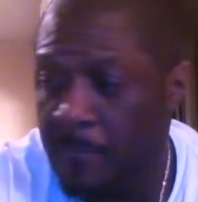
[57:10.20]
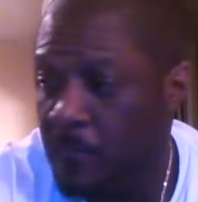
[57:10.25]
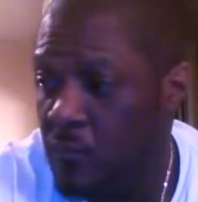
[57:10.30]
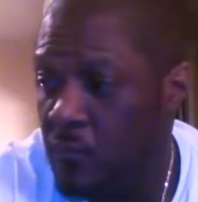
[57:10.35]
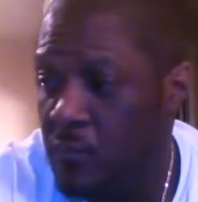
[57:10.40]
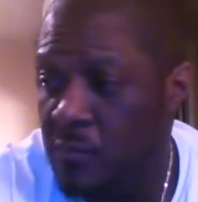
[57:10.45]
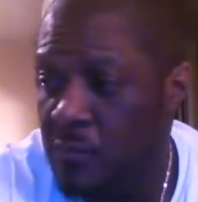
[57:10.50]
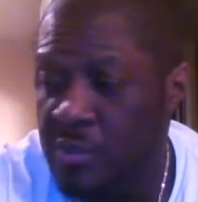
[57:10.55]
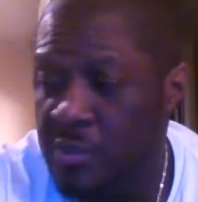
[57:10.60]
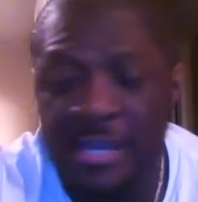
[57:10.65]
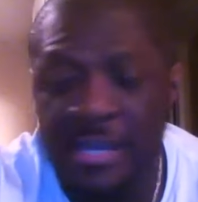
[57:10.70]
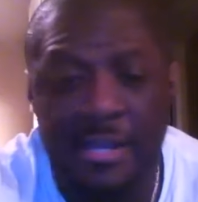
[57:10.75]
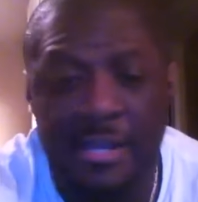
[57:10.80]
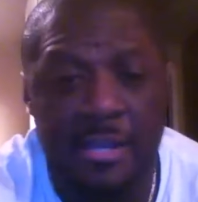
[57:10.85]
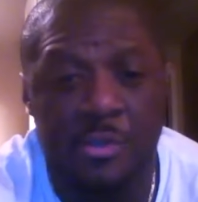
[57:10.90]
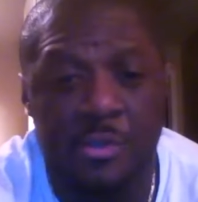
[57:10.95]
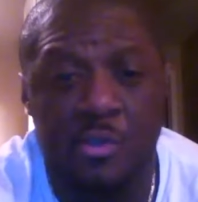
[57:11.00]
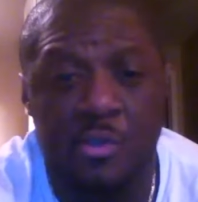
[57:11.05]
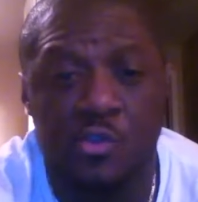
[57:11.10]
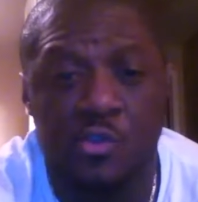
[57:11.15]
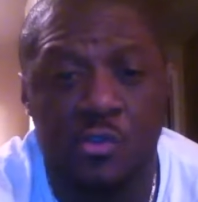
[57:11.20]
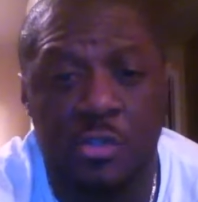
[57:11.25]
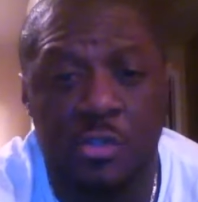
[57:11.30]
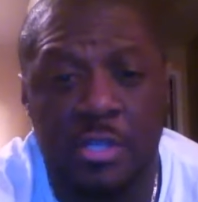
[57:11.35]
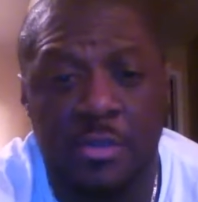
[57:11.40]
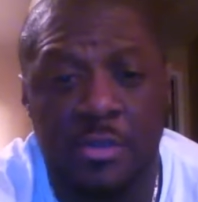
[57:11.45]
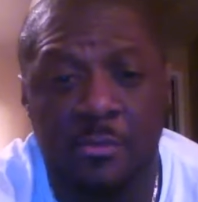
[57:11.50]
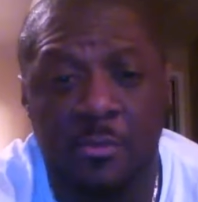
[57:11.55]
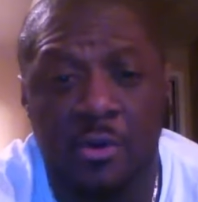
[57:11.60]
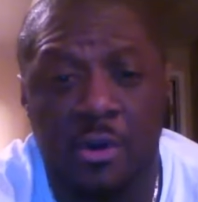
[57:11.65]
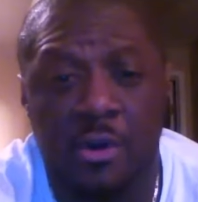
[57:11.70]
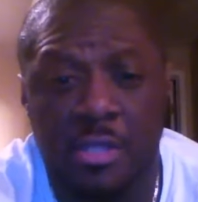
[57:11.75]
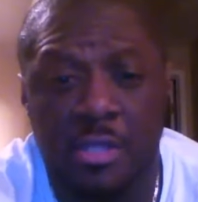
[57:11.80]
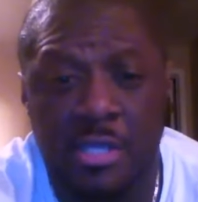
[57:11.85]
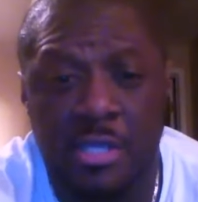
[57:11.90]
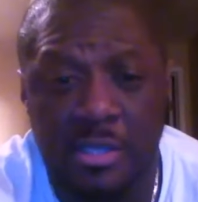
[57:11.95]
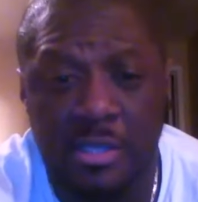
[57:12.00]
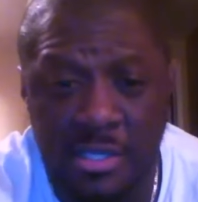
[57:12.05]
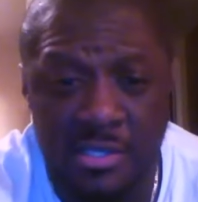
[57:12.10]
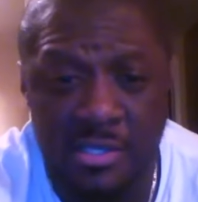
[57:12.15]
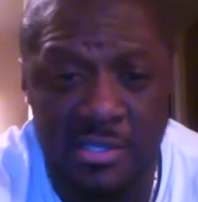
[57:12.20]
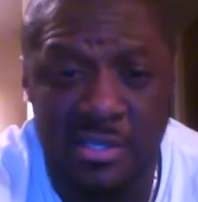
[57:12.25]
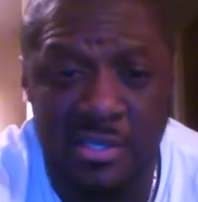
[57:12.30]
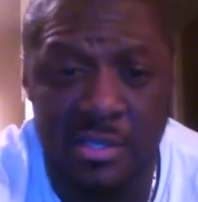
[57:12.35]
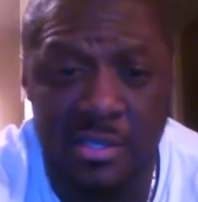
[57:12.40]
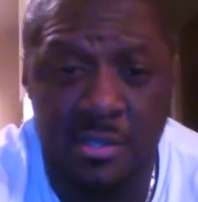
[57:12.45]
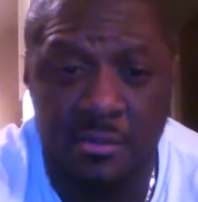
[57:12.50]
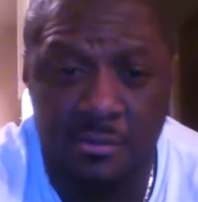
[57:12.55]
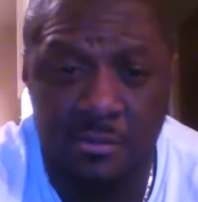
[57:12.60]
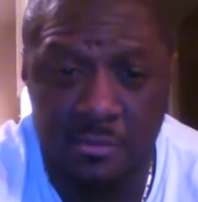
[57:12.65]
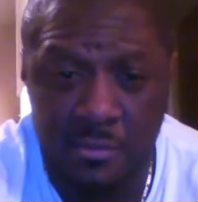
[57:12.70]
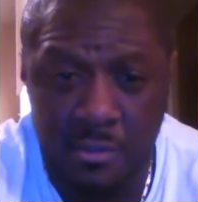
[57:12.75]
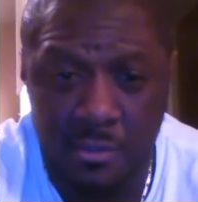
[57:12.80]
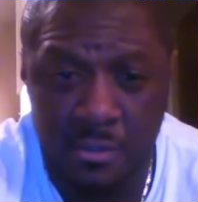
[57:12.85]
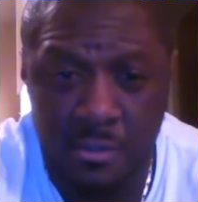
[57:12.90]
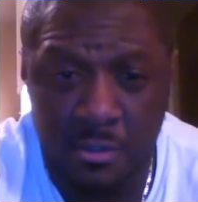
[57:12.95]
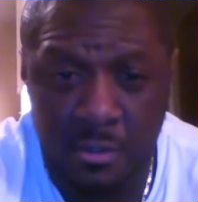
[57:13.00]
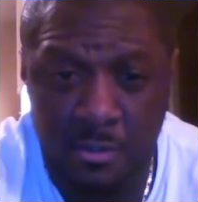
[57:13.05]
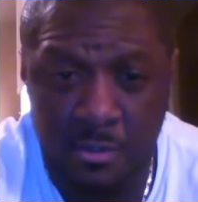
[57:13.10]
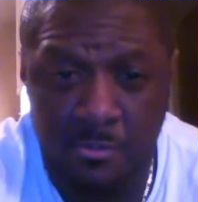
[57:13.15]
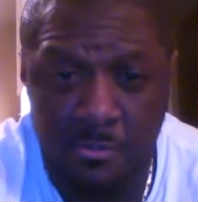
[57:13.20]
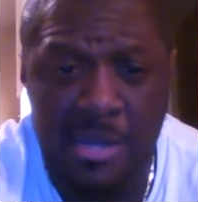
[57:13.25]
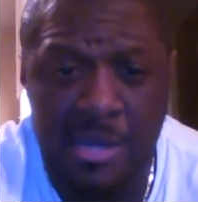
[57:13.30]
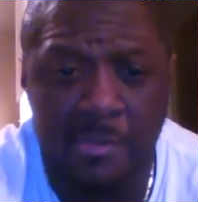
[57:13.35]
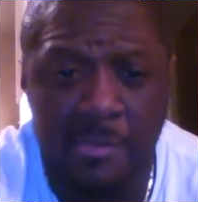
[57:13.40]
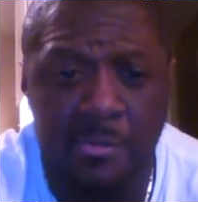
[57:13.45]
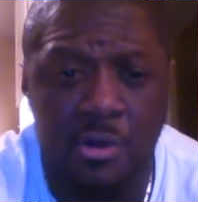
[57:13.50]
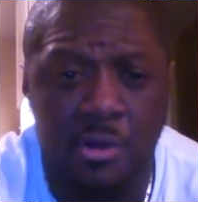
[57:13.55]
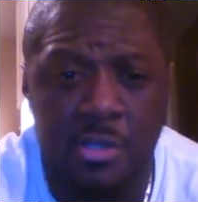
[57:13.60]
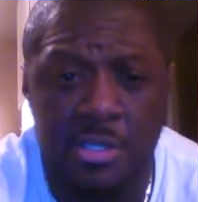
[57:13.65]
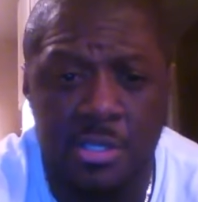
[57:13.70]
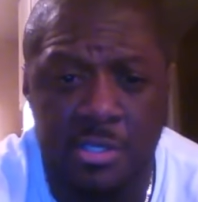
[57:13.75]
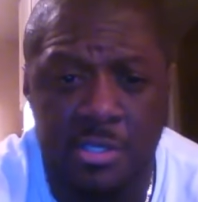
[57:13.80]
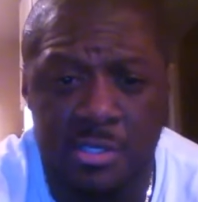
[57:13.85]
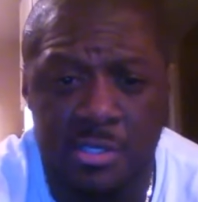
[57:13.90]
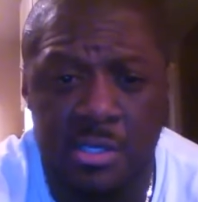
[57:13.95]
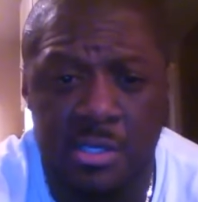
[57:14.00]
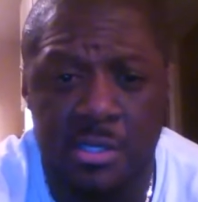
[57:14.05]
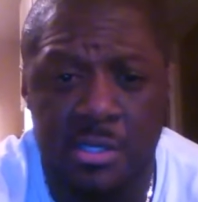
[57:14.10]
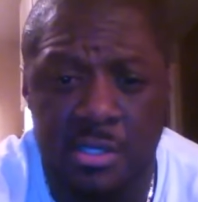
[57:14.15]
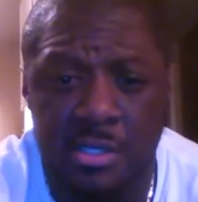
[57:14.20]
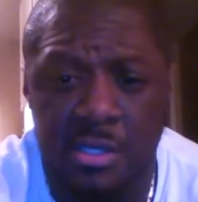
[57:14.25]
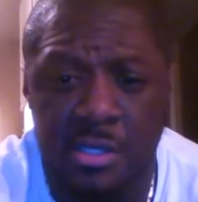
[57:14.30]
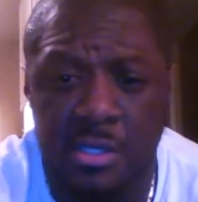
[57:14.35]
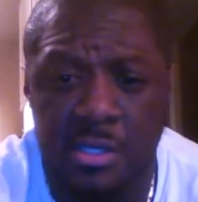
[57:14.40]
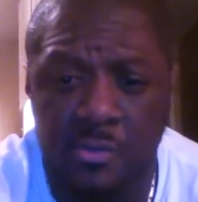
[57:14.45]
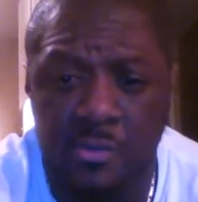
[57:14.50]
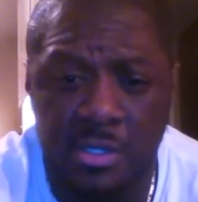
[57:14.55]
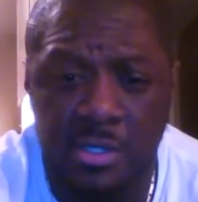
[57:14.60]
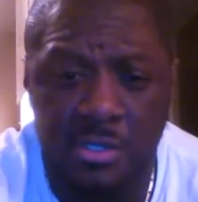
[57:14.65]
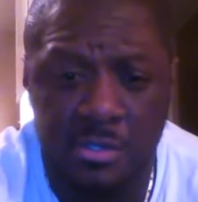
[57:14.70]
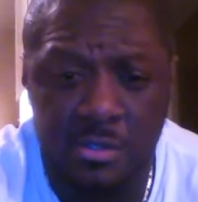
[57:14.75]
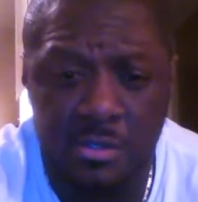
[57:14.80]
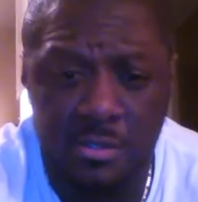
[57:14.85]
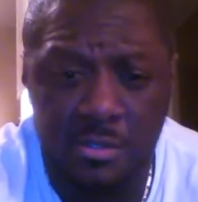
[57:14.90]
Shout out to Julian Marley. He's here. Bob Marley's son is here with us.